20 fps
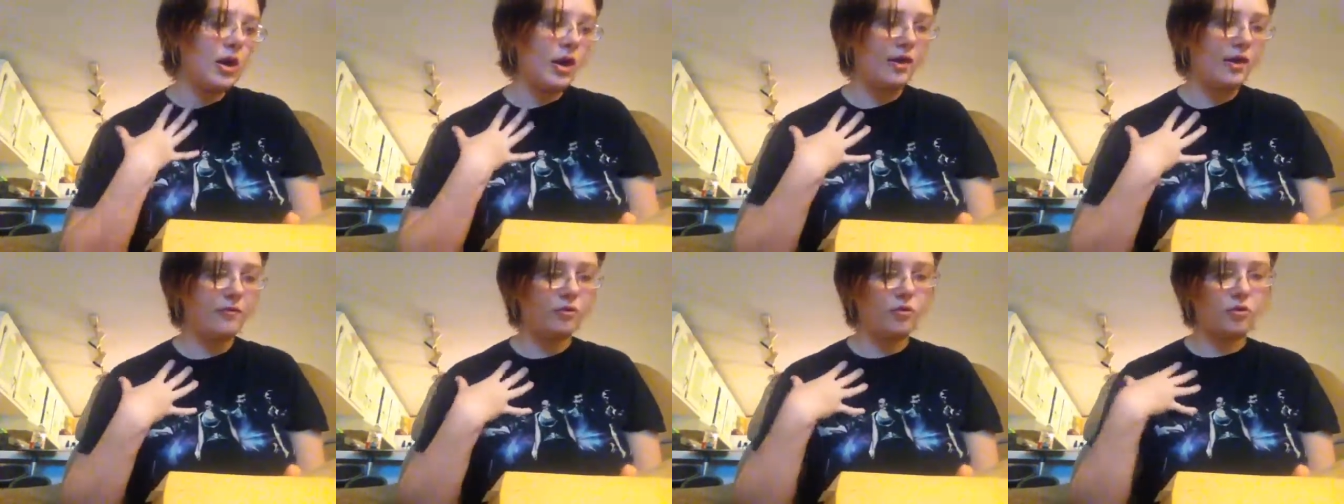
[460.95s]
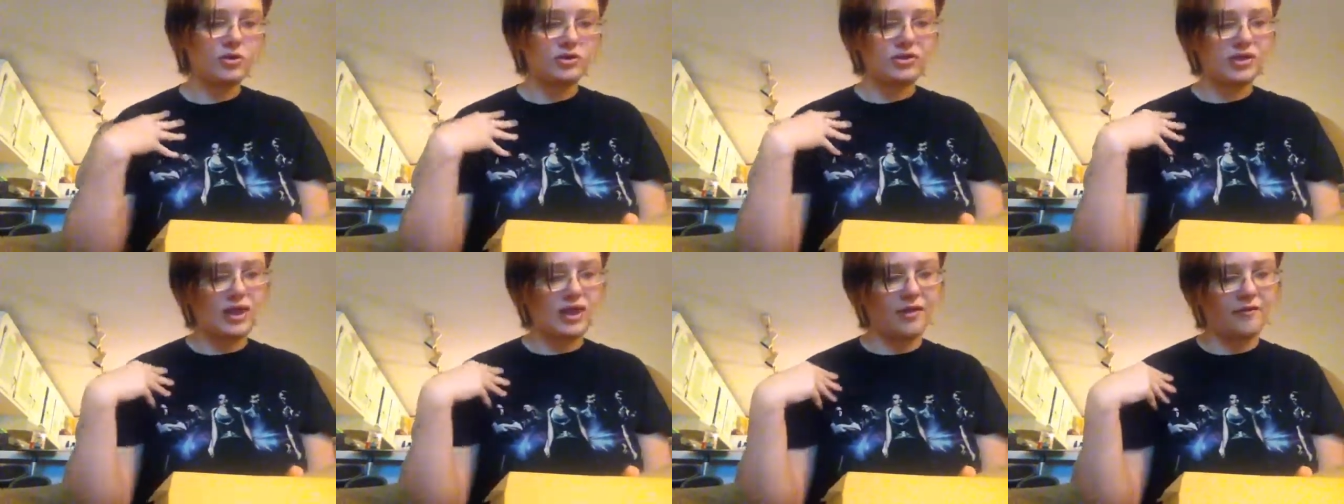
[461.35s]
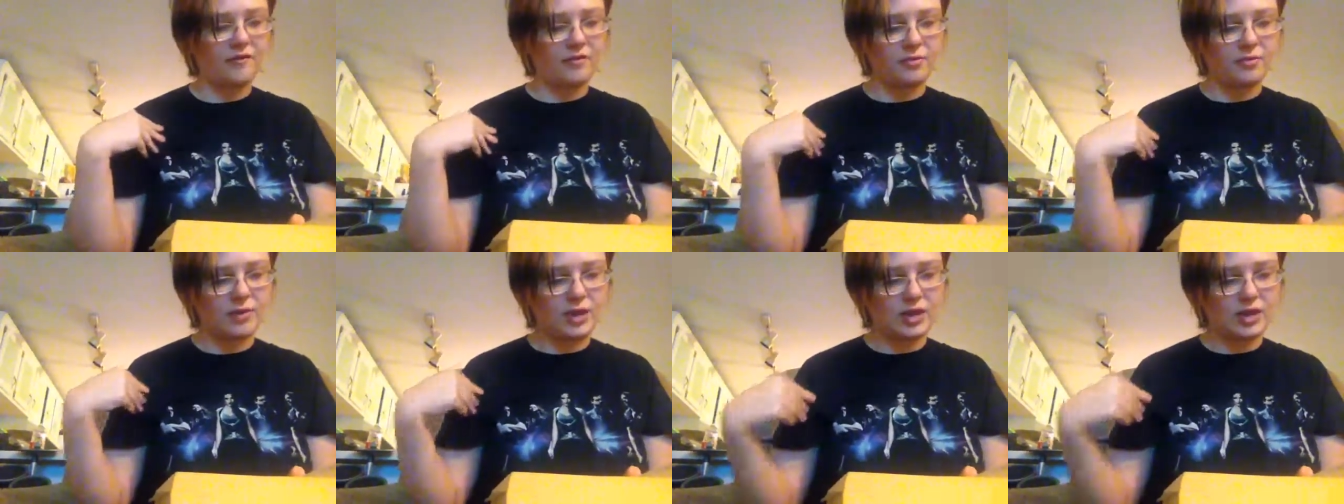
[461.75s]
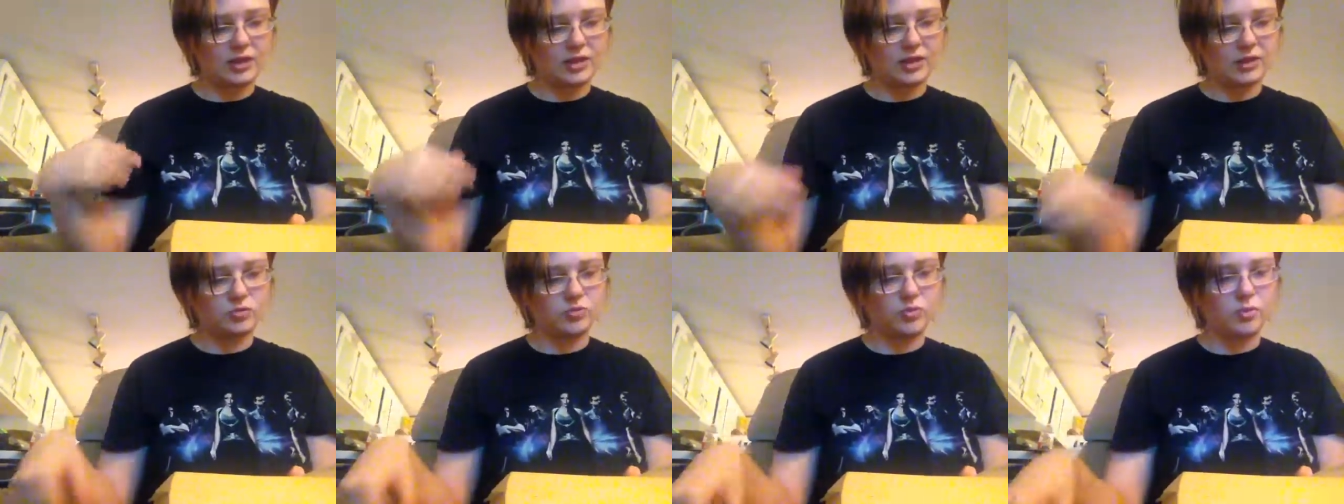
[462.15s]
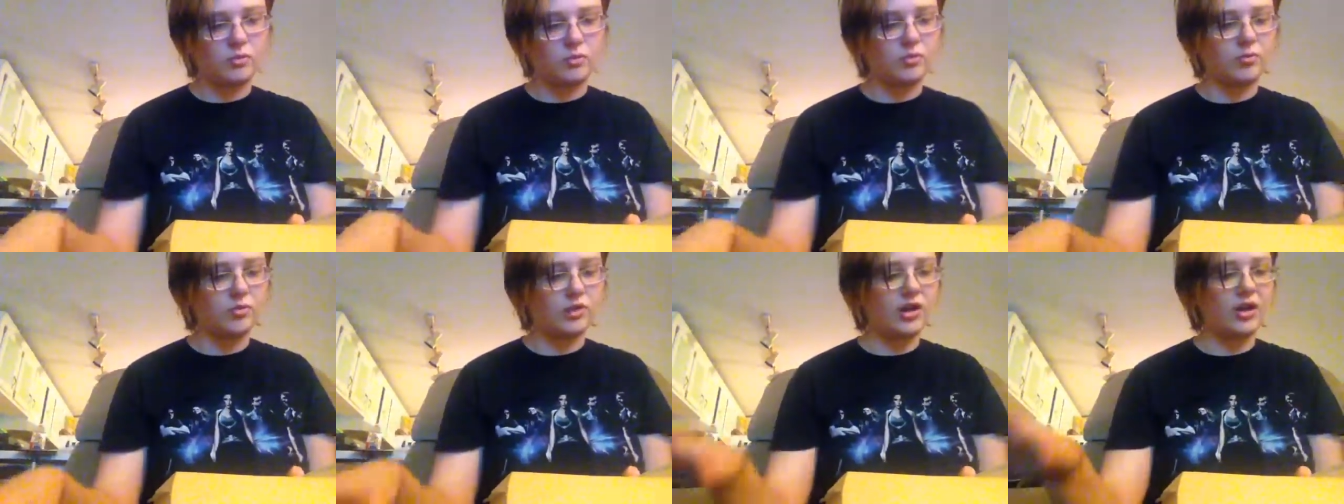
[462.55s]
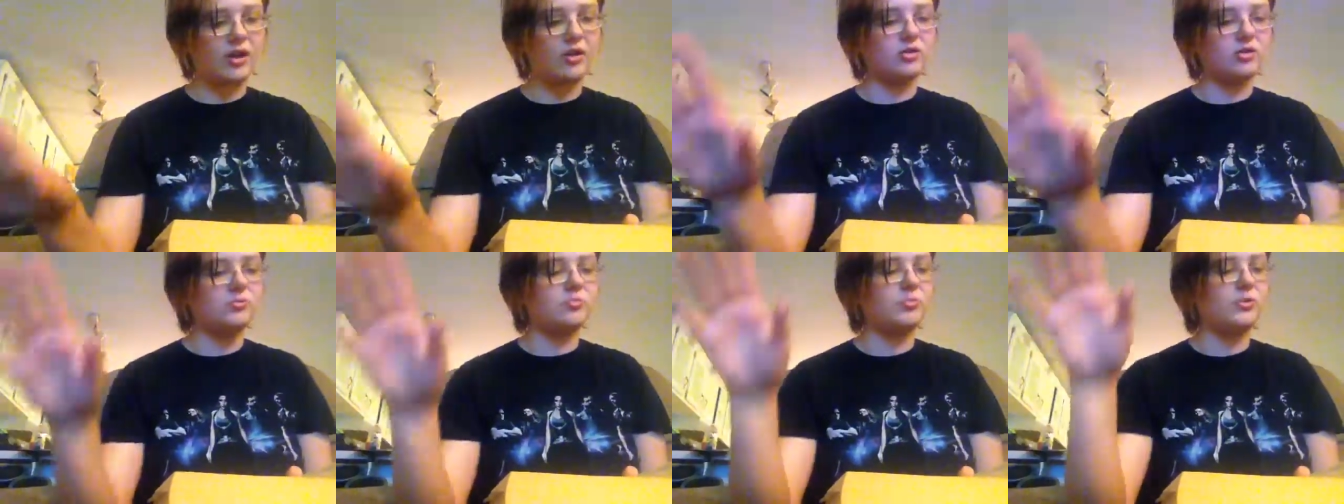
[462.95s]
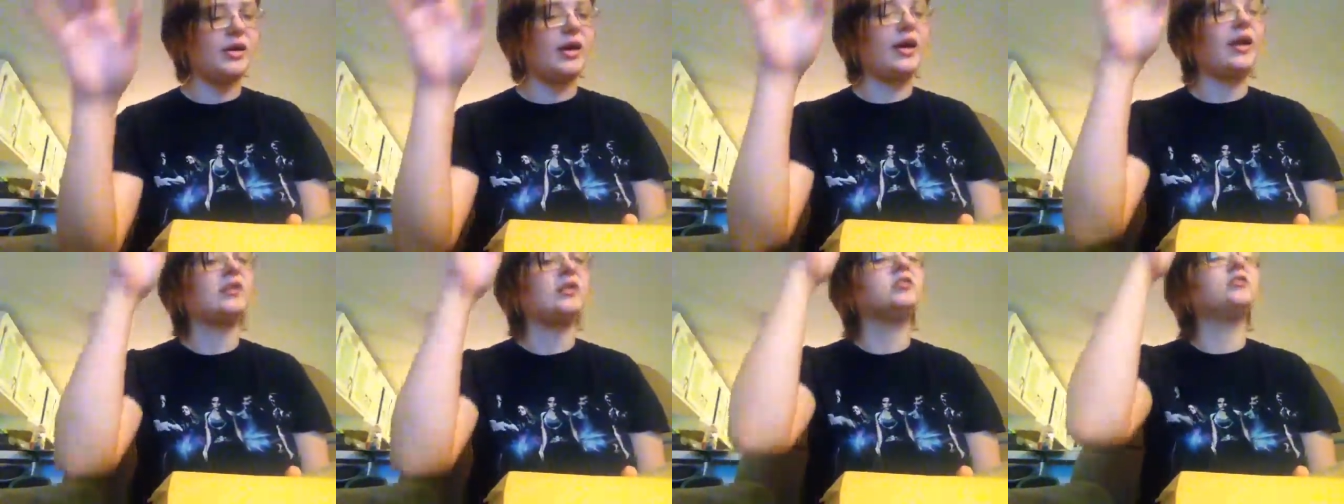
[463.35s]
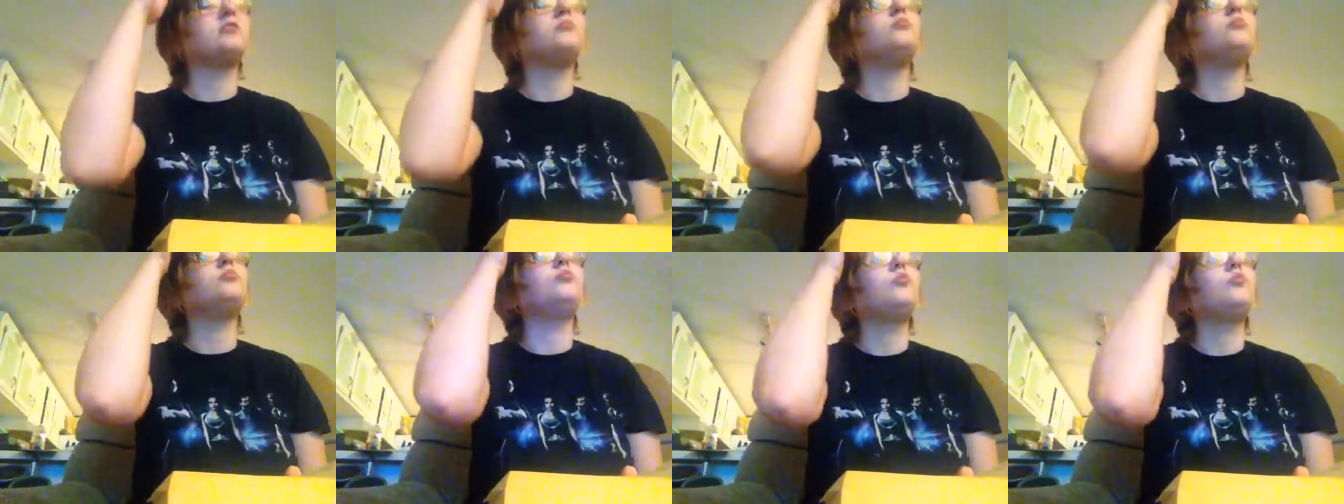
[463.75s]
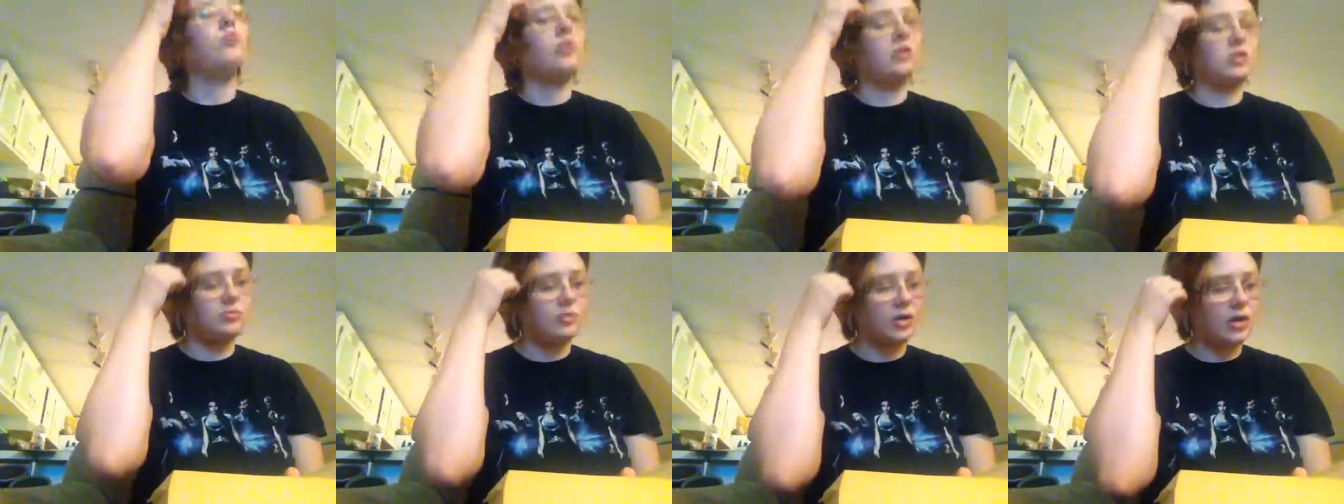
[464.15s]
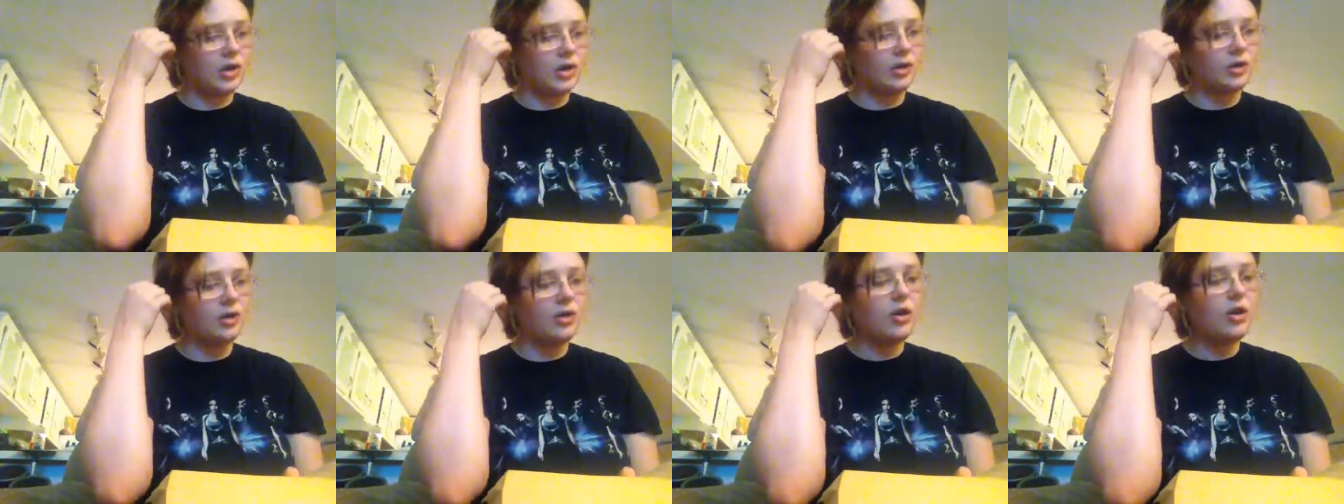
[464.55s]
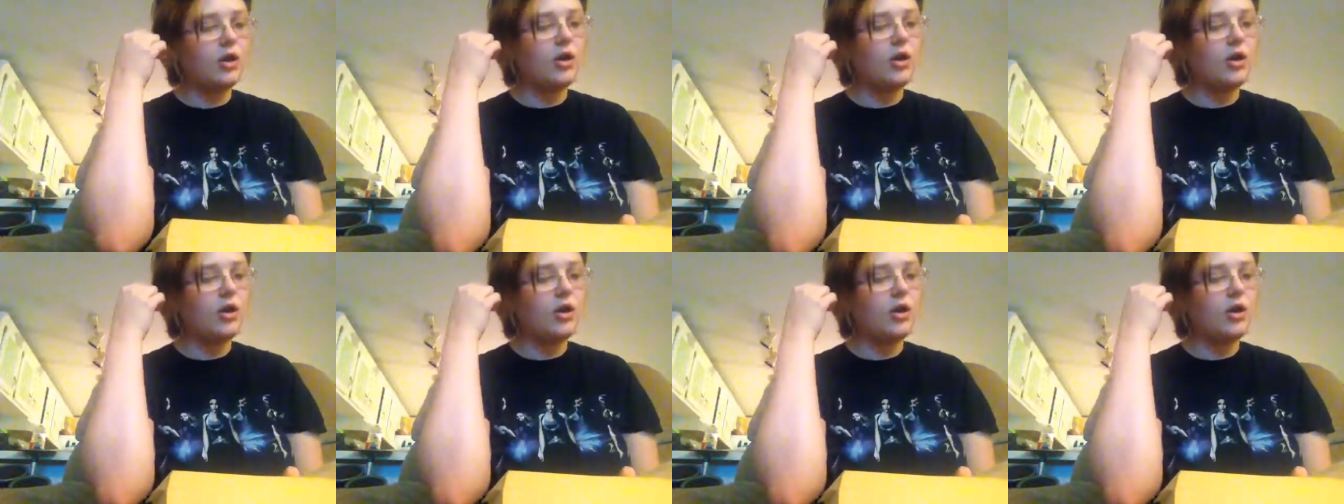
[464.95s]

And of course, every man likes a woman with hair as black and smooth as mine.